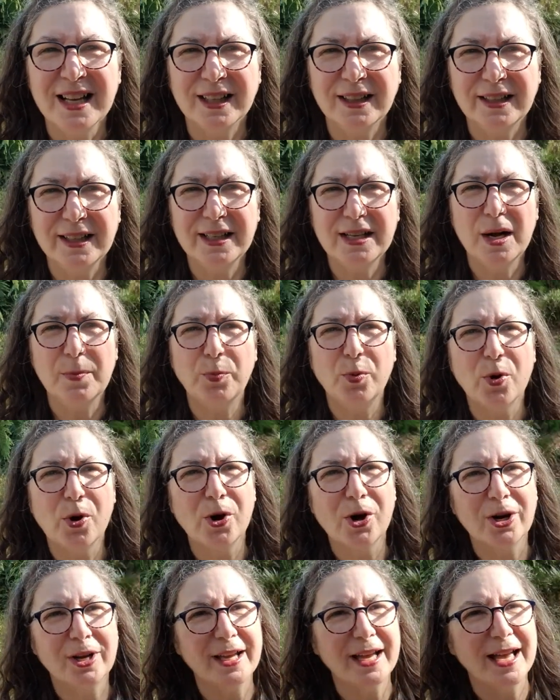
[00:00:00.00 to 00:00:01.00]
cleanup
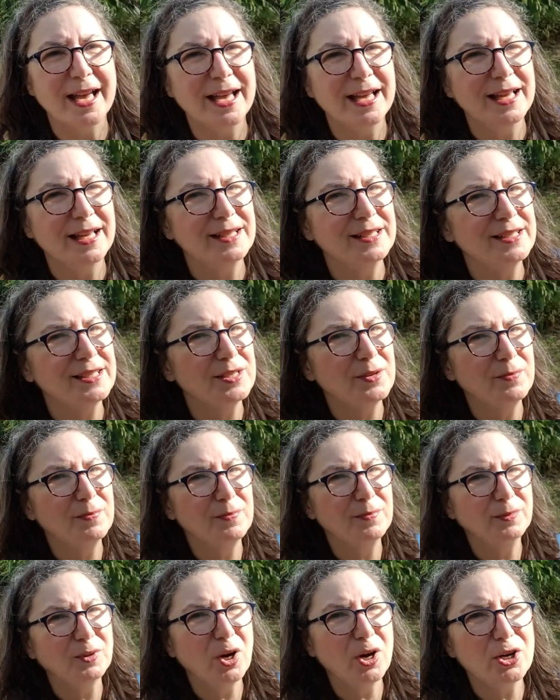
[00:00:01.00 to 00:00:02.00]
work and
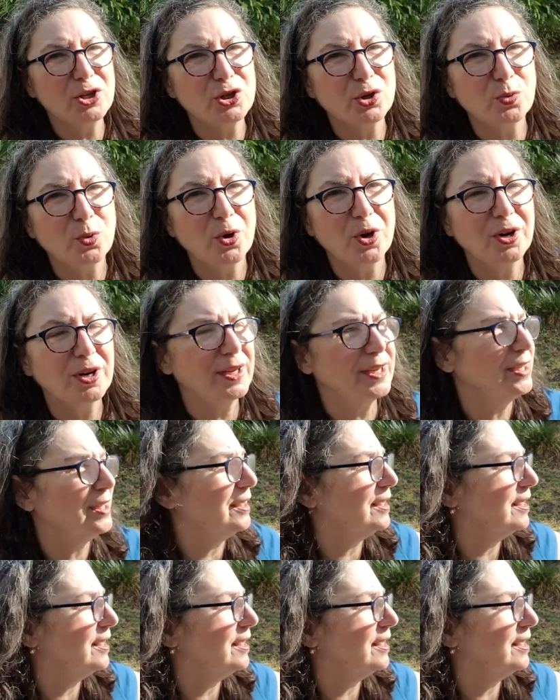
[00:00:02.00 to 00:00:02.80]
some larger work